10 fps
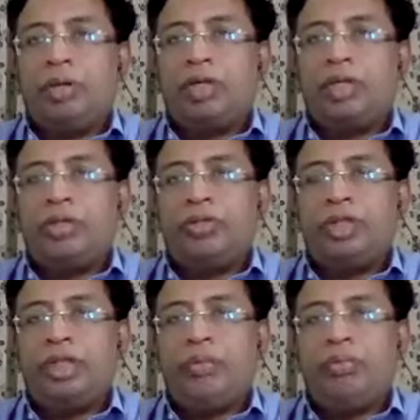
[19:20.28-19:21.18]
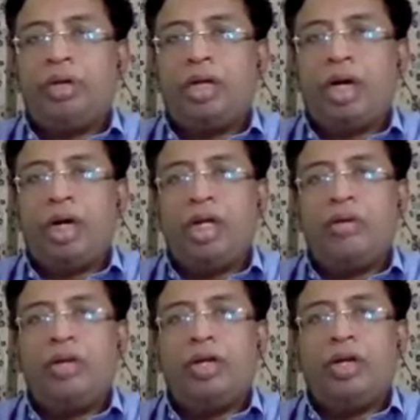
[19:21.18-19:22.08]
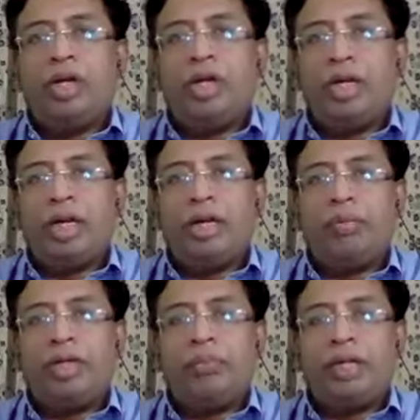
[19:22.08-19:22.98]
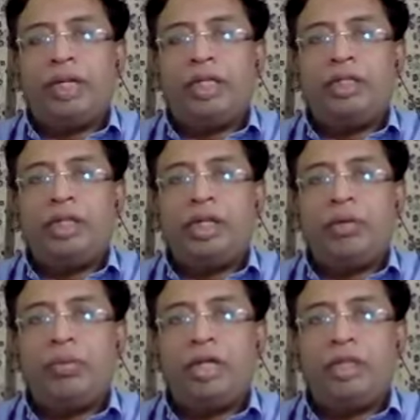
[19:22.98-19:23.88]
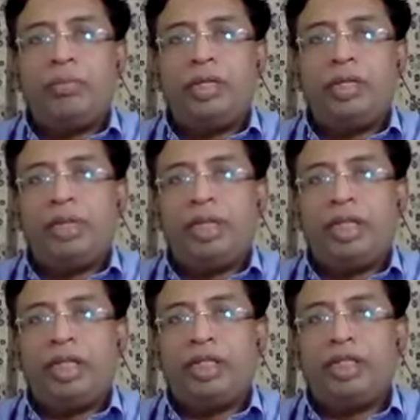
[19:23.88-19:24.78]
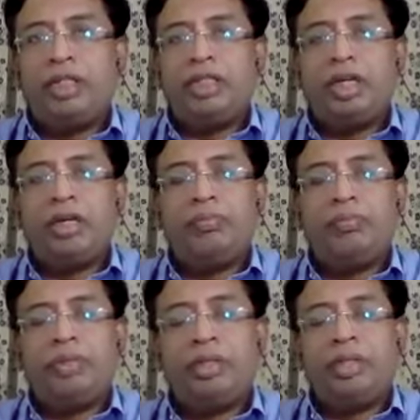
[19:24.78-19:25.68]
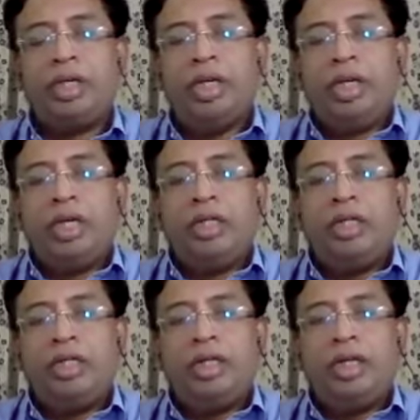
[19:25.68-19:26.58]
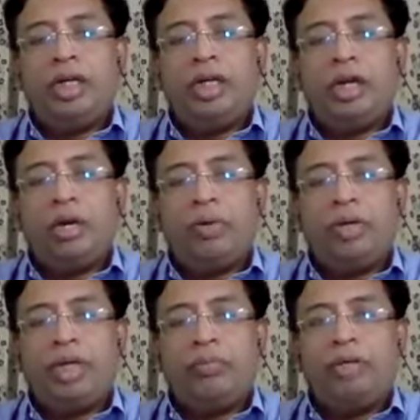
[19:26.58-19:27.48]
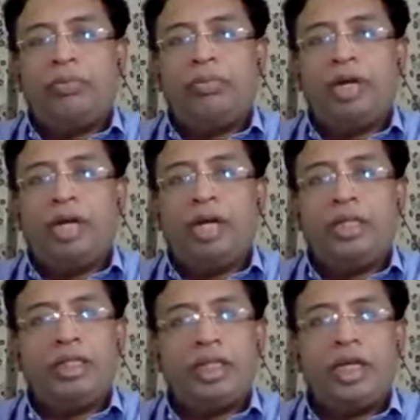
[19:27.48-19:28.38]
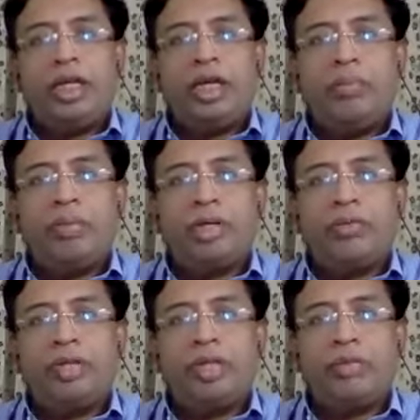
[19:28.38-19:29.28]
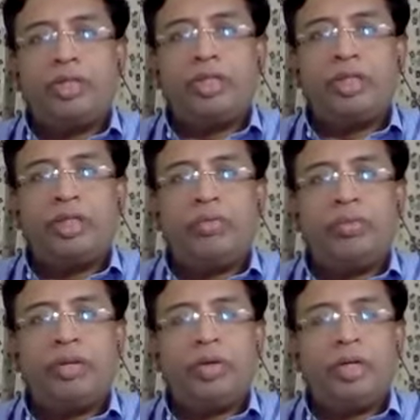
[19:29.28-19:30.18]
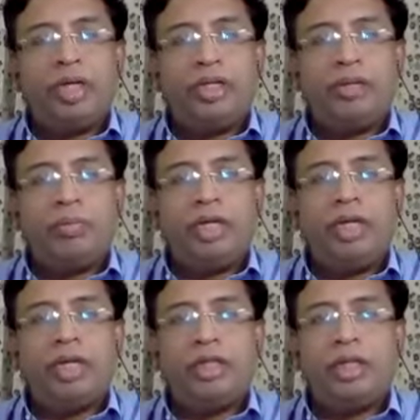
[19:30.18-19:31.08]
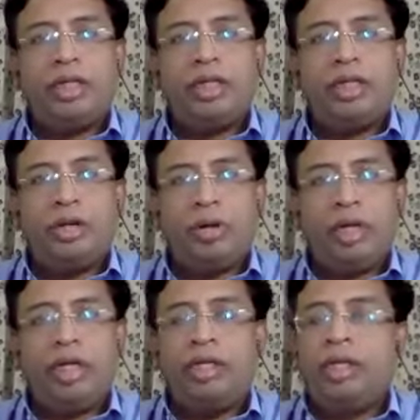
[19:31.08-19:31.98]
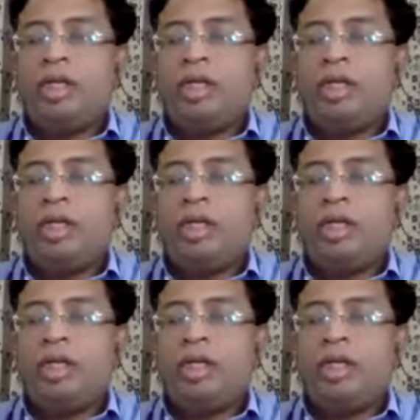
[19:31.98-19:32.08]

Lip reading: because you see, for all our non-ERP application, non-SAP applications, you have installed and operating from HCI, hyperconverged infrastructure from our main data center at Noida.